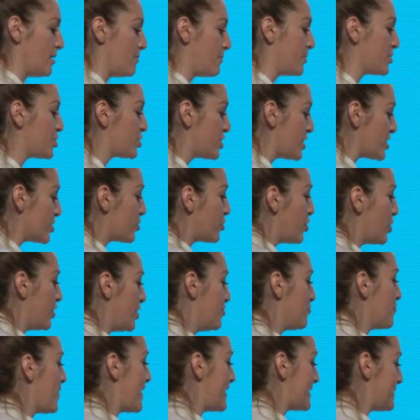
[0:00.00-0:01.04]
But she
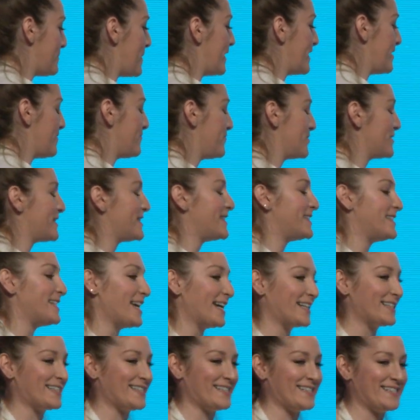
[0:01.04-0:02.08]
couldn't raise money for
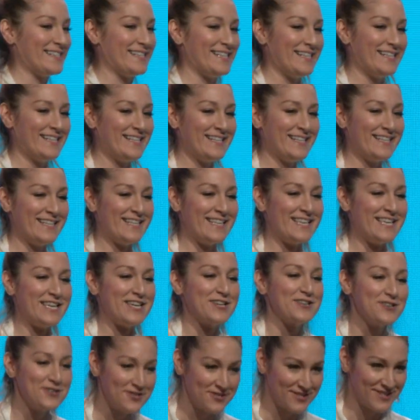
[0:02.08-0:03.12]
6
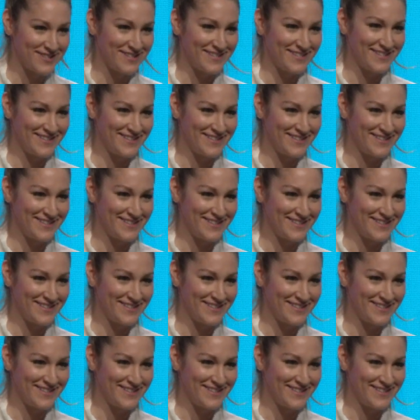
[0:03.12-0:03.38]
years.